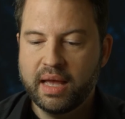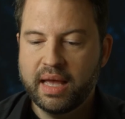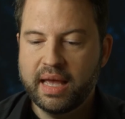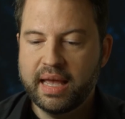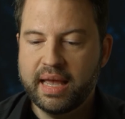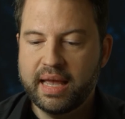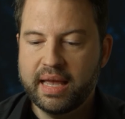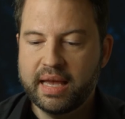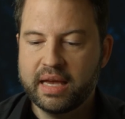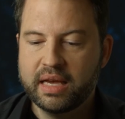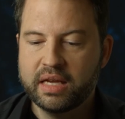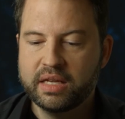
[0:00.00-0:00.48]

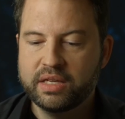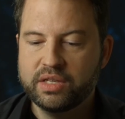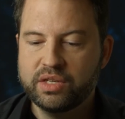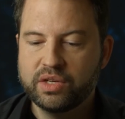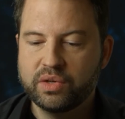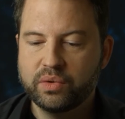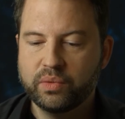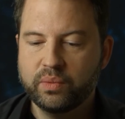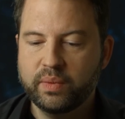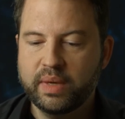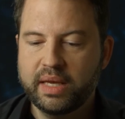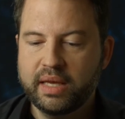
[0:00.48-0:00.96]

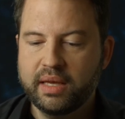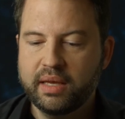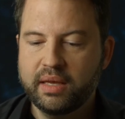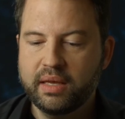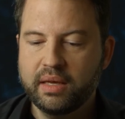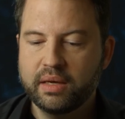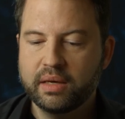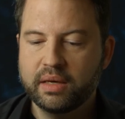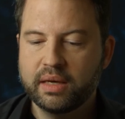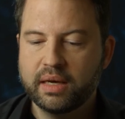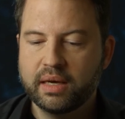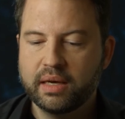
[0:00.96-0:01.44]
And
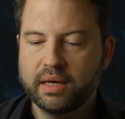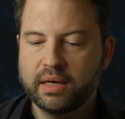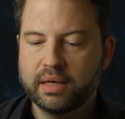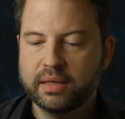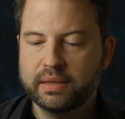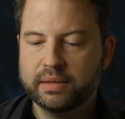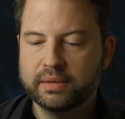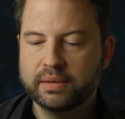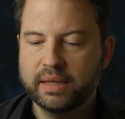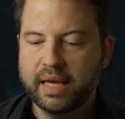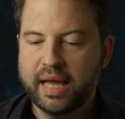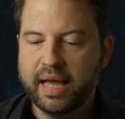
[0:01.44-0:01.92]
we
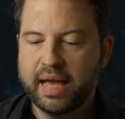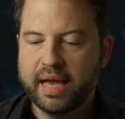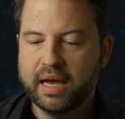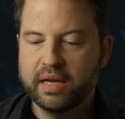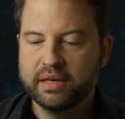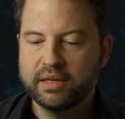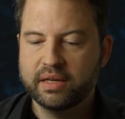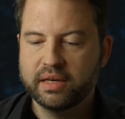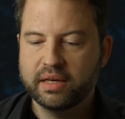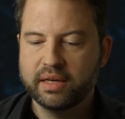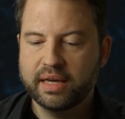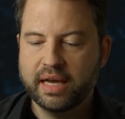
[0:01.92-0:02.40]

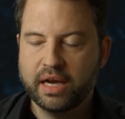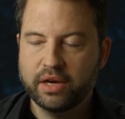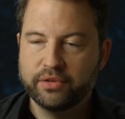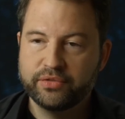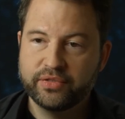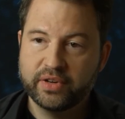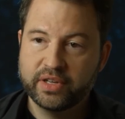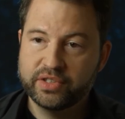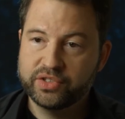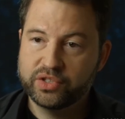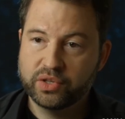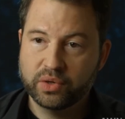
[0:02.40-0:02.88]
had
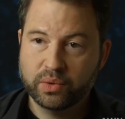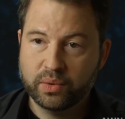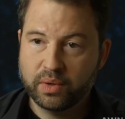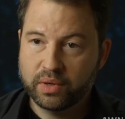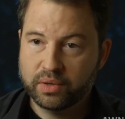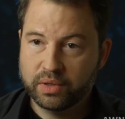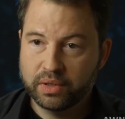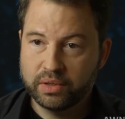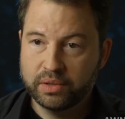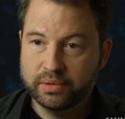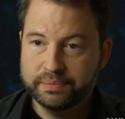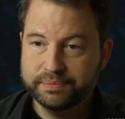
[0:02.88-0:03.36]
Alfonso
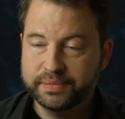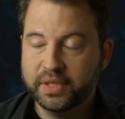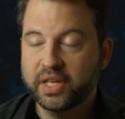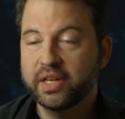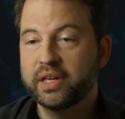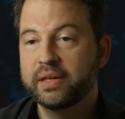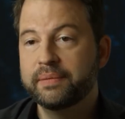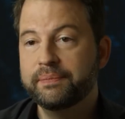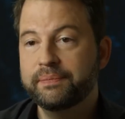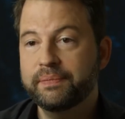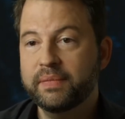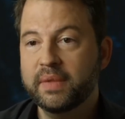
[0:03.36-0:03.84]
Cuarón
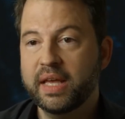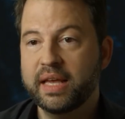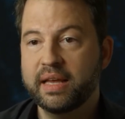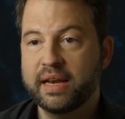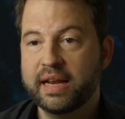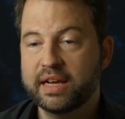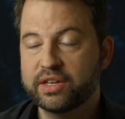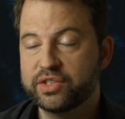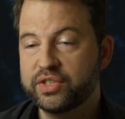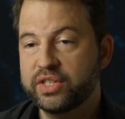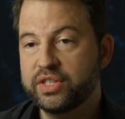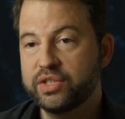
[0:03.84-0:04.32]
come and
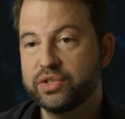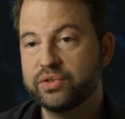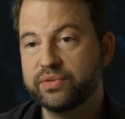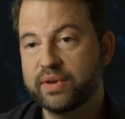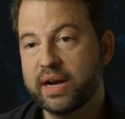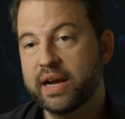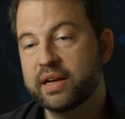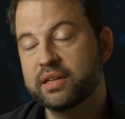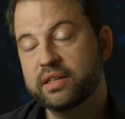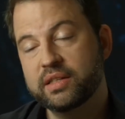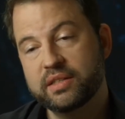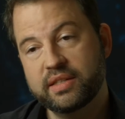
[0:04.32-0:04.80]
actually
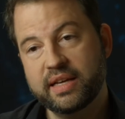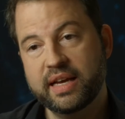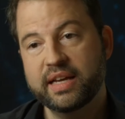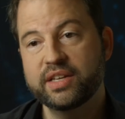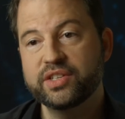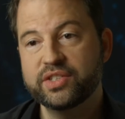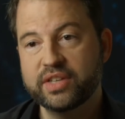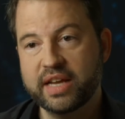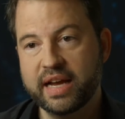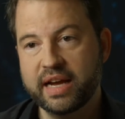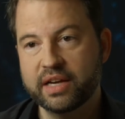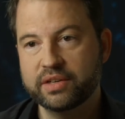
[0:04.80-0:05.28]
direct a
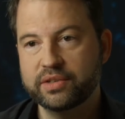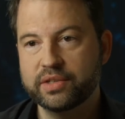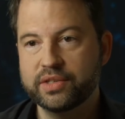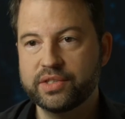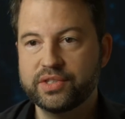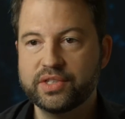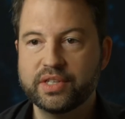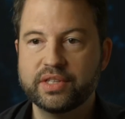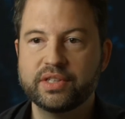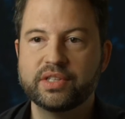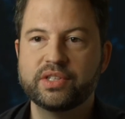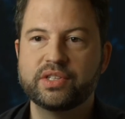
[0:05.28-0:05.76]
test
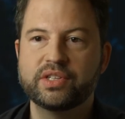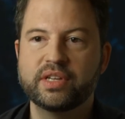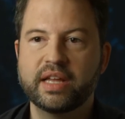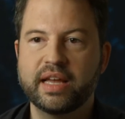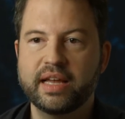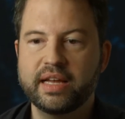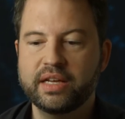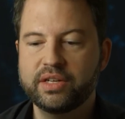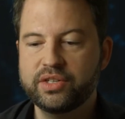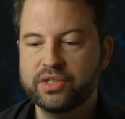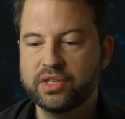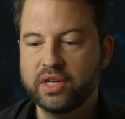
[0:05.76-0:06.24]
actress in the
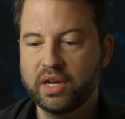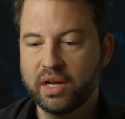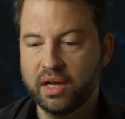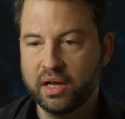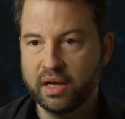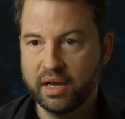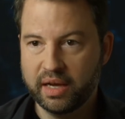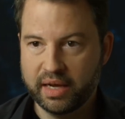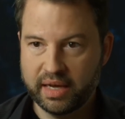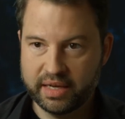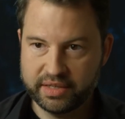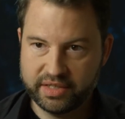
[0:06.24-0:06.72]
stage.
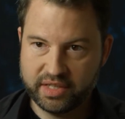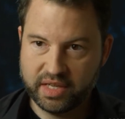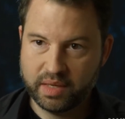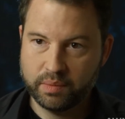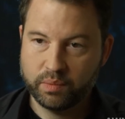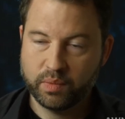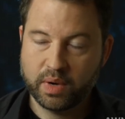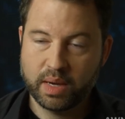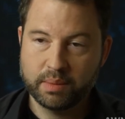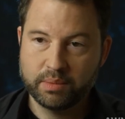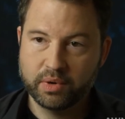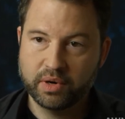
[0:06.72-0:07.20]

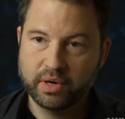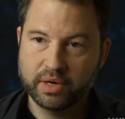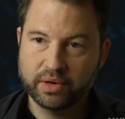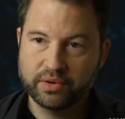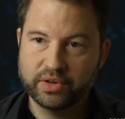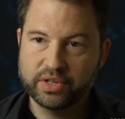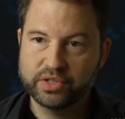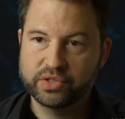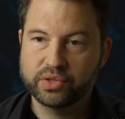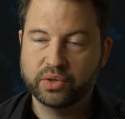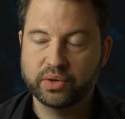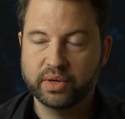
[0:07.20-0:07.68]
Tim Weber and
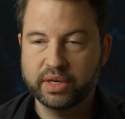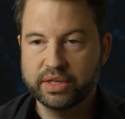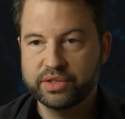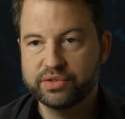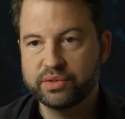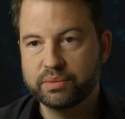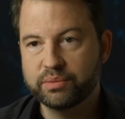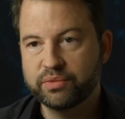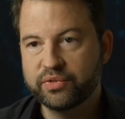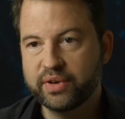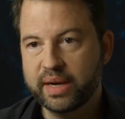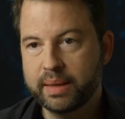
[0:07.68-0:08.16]
Chris Lawrence
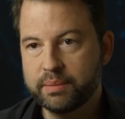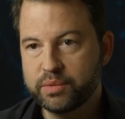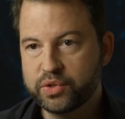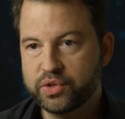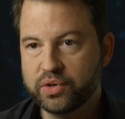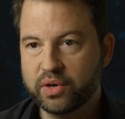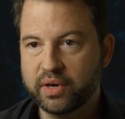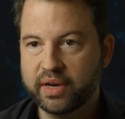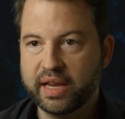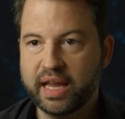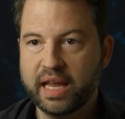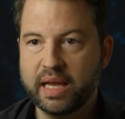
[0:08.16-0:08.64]
from
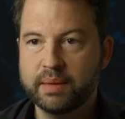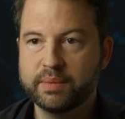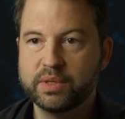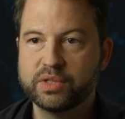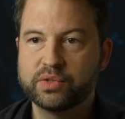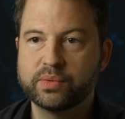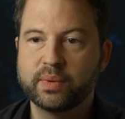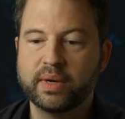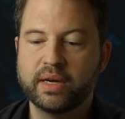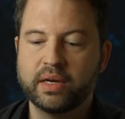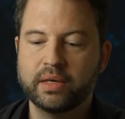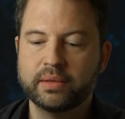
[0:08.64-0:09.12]
Framestore came
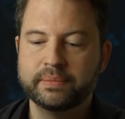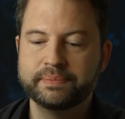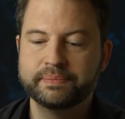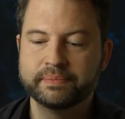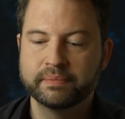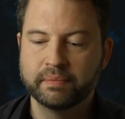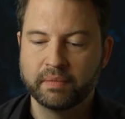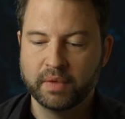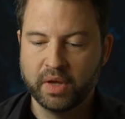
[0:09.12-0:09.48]
as well.